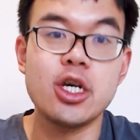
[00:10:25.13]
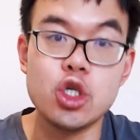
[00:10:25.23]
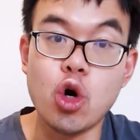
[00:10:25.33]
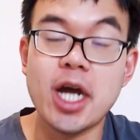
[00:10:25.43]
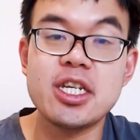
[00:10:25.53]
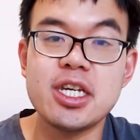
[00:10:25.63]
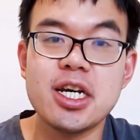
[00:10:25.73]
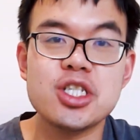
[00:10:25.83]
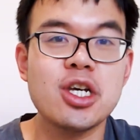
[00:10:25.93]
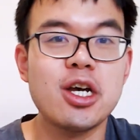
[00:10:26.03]
your
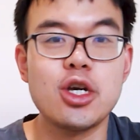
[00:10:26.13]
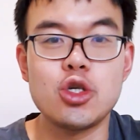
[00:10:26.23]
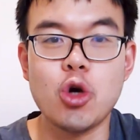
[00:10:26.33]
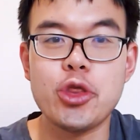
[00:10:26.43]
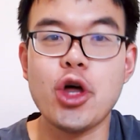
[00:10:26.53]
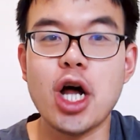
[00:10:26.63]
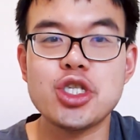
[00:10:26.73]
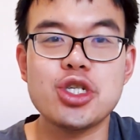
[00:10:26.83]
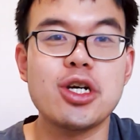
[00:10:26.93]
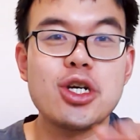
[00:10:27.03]
ideas, your thoughts,